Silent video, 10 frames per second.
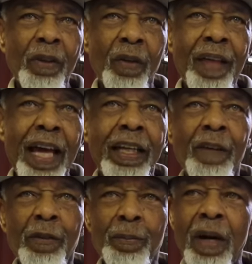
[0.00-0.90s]
so that
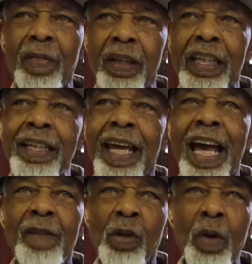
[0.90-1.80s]
if a brother didn't
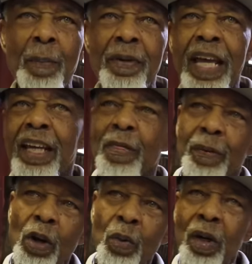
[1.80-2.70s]
have a weapon, they can
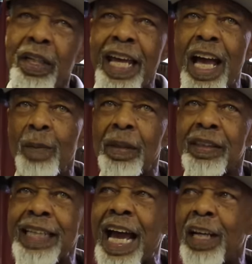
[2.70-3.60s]
throw one down
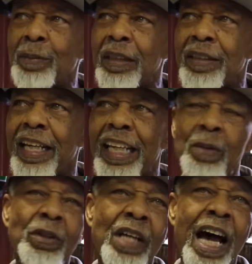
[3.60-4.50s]
beside him and said
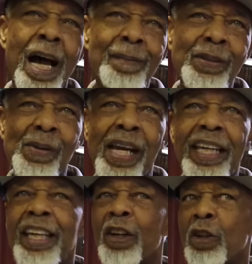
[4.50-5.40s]
he was armed, so they
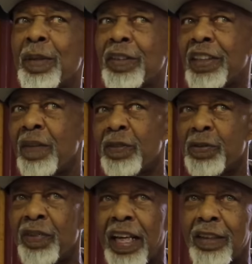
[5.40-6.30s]
killed him in
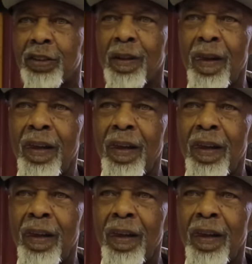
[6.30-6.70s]
self-defense.